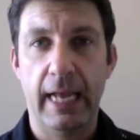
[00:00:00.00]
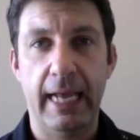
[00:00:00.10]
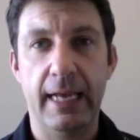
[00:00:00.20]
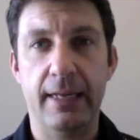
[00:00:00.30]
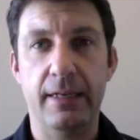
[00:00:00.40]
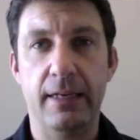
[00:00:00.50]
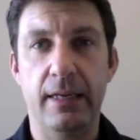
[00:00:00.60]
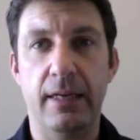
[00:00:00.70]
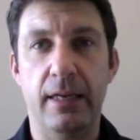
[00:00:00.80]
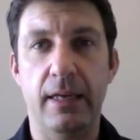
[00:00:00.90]
and
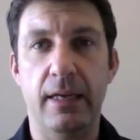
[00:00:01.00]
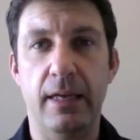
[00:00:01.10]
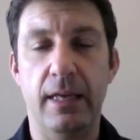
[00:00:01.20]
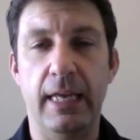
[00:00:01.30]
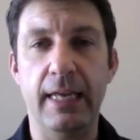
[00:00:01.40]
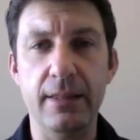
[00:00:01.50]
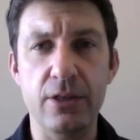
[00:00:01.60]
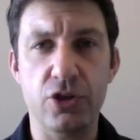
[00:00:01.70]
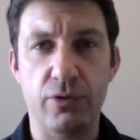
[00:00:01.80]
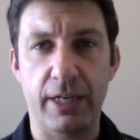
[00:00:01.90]
in
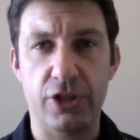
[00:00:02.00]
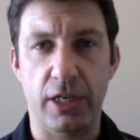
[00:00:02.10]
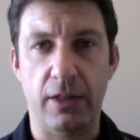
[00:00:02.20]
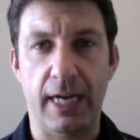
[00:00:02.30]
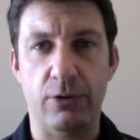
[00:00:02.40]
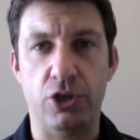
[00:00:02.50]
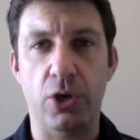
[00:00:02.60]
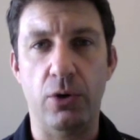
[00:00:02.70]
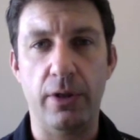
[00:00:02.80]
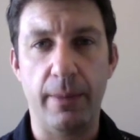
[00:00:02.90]
the stretching lounge,
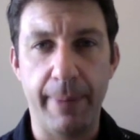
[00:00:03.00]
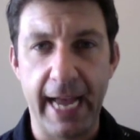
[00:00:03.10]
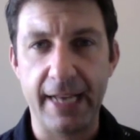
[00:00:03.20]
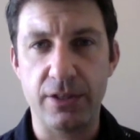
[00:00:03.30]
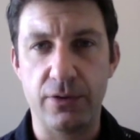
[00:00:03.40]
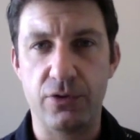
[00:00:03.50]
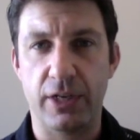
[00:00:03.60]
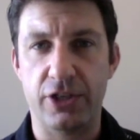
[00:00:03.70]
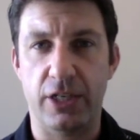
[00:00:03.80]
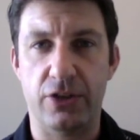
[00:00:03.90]
go to the passive
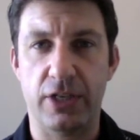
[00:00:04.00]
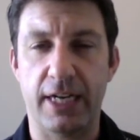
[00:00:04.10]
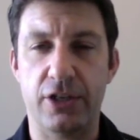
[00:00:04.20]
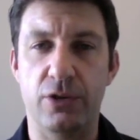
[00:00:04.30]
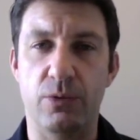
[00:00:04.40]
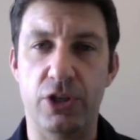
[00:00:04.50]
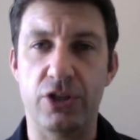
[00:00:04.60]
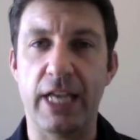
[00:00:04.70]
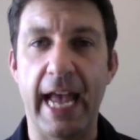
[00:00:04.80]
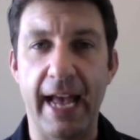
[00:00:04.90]
stretching section, which
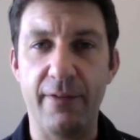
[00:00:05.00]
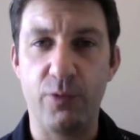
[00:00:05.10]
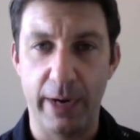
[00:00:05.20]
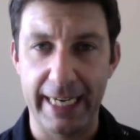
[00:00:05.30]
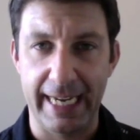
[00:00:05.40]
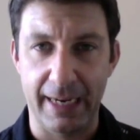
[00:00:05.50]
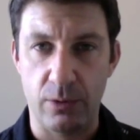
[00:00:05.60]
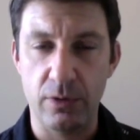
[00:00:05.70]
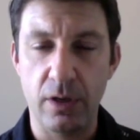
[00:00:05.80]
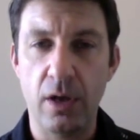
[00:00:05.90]
is halfway down.